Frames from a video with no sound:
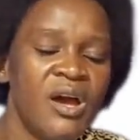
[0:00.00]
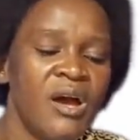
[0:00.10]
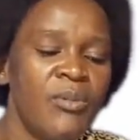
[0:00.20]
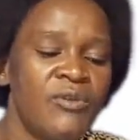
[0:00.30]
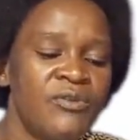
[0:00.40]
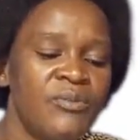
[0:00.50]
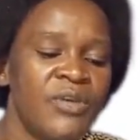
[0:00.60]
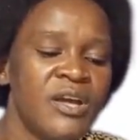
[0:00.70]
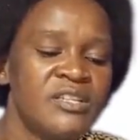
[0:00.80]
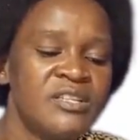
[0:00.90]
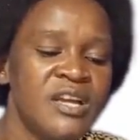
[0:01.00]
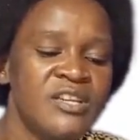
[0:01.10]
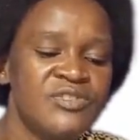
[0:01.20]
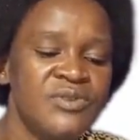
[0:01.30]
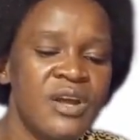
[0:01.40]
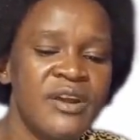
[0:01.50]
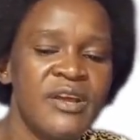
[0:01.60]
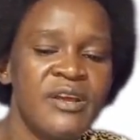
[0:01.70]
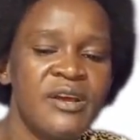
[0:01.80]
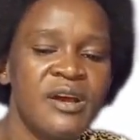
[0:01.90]
Apart from that,
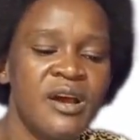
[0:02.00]
naturally